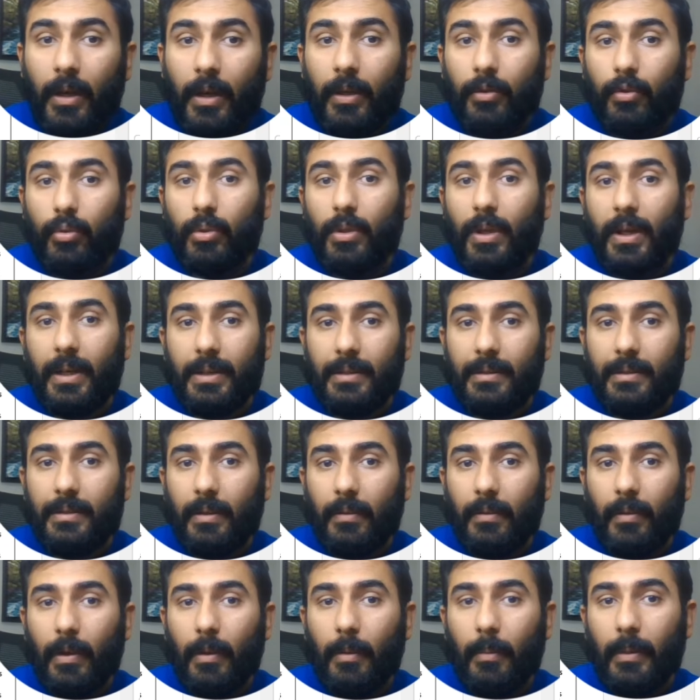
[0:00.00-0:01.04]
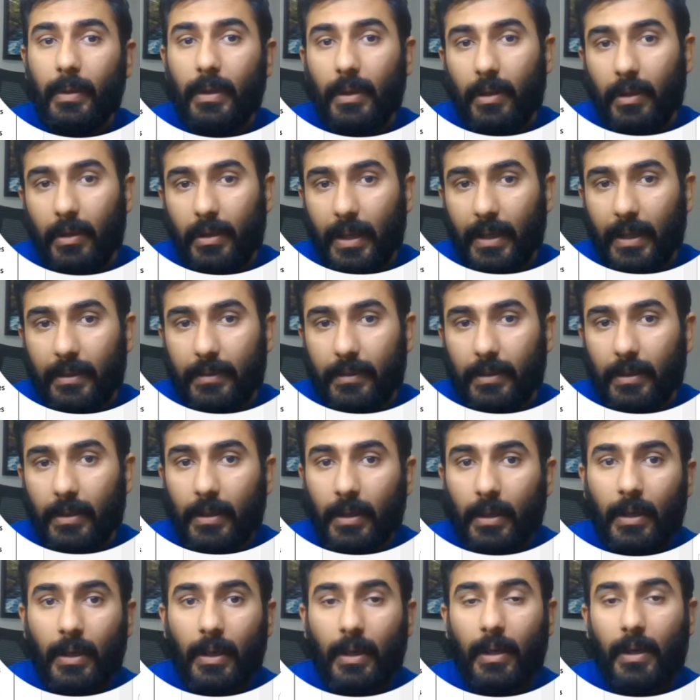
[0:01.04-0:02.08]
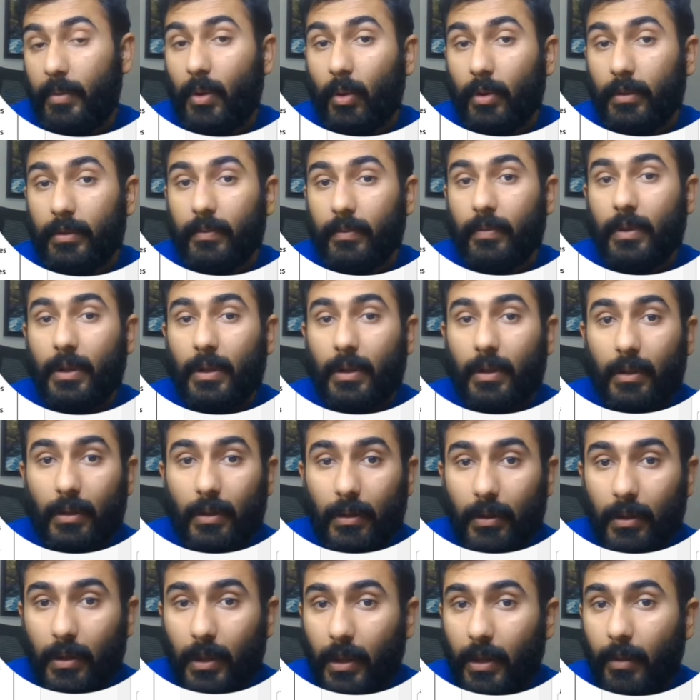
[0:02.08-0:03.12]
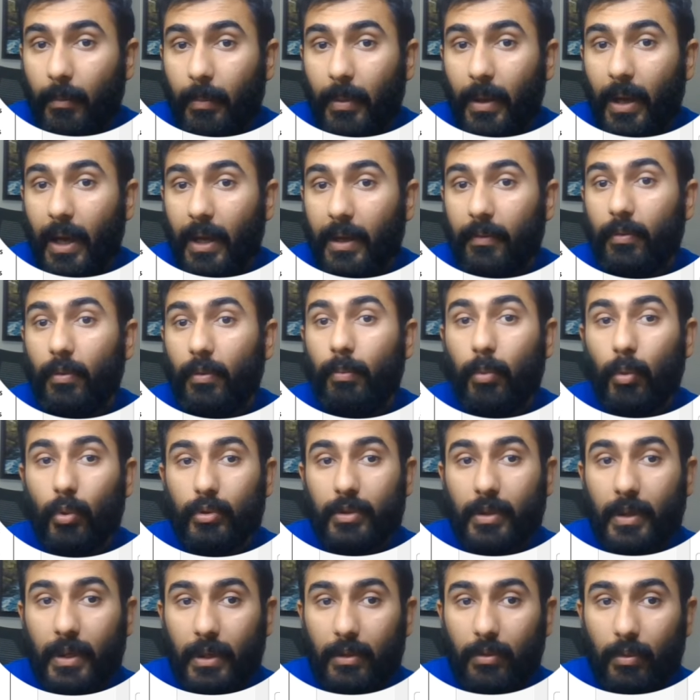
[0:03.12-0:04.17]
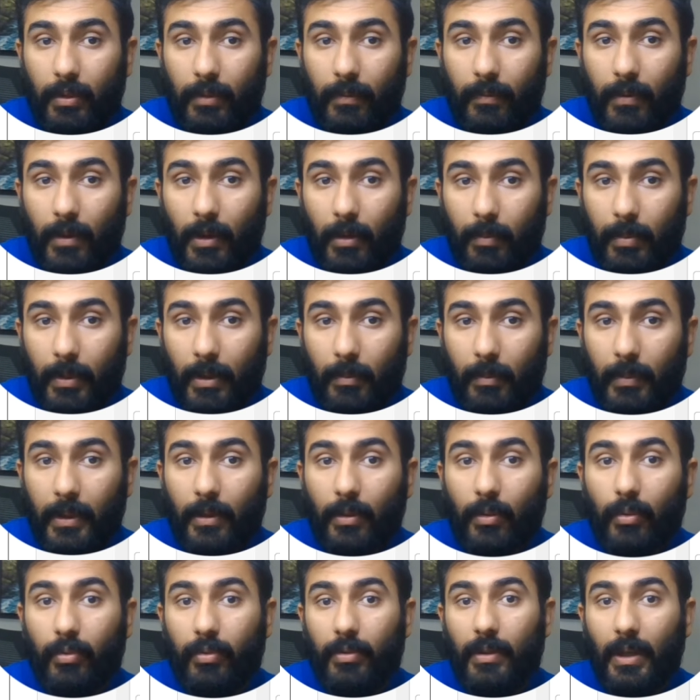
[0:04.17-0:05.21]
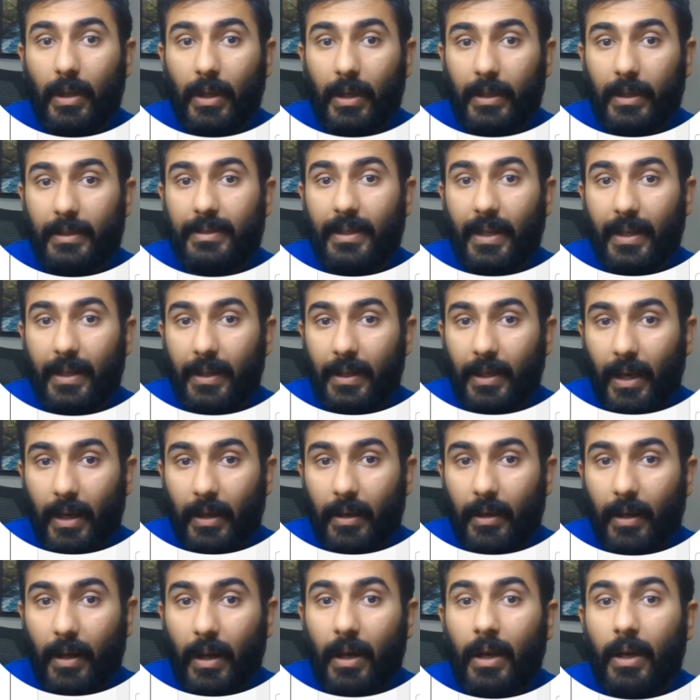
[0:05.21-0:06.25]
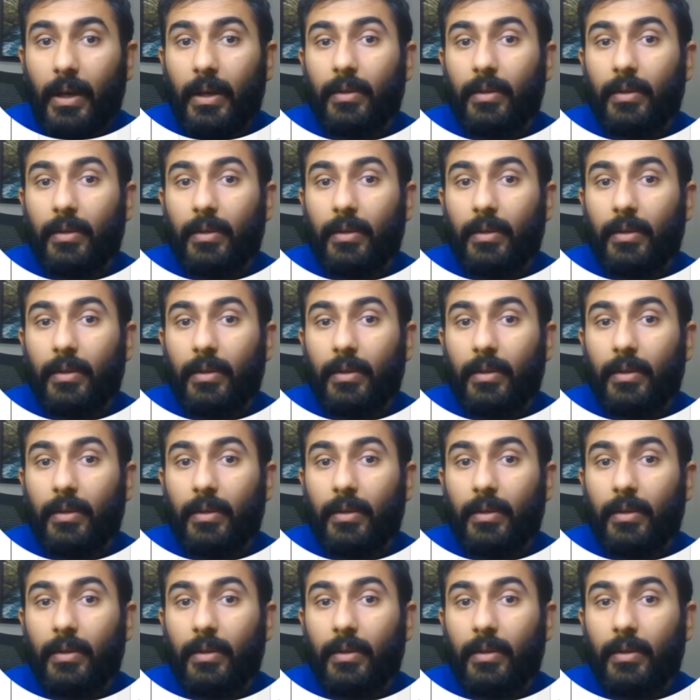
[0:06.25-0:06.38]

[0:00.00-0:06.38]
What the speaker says: So the answer will be yes, because we did apply for postgraduate work permit to stay inside Canada.